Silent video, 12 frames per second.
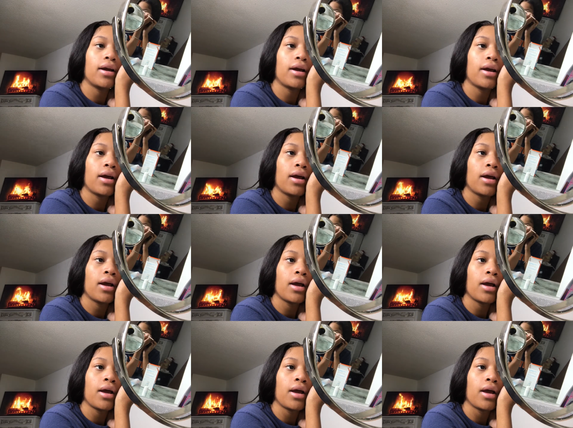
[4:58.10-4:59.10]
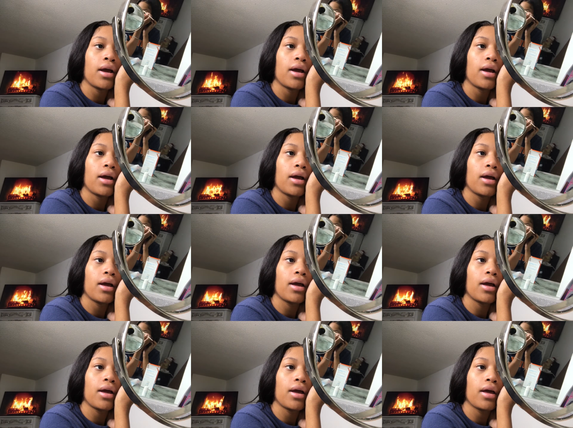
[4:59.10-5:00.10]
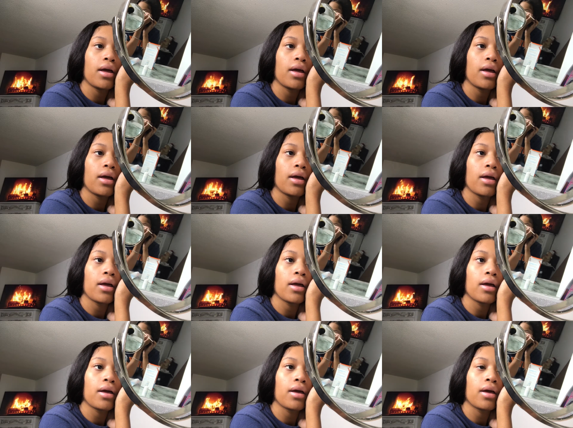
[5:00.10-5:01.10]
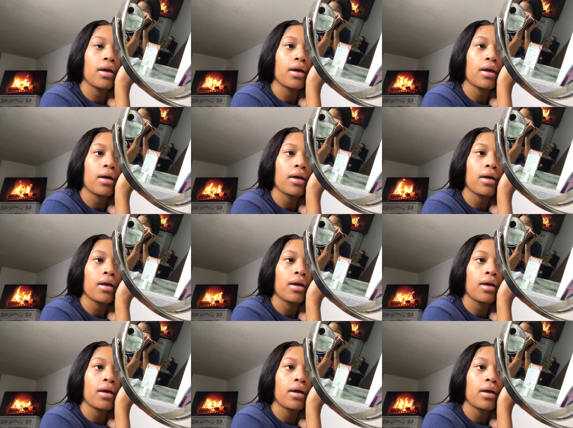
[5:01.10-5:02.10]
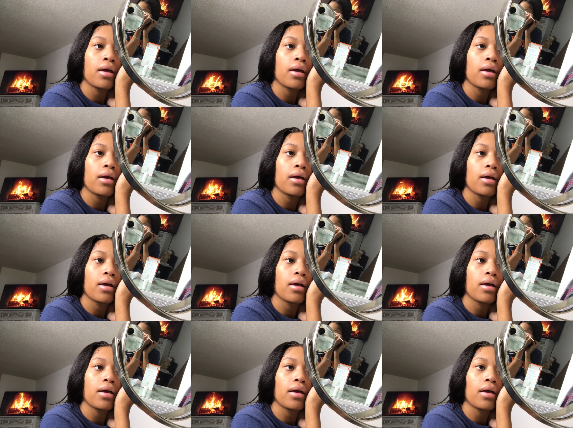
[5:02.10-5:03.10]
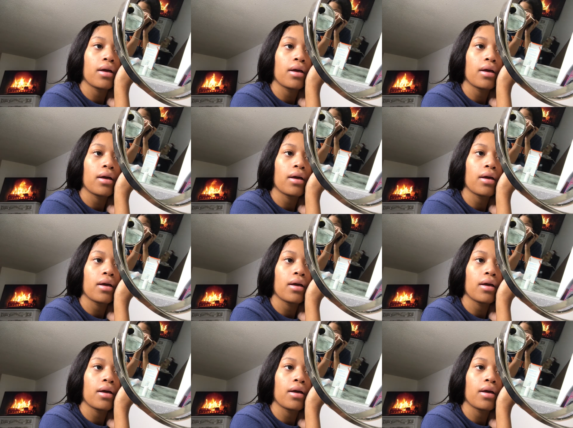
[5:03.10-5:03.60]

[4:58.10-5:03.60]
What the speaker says: [no speech]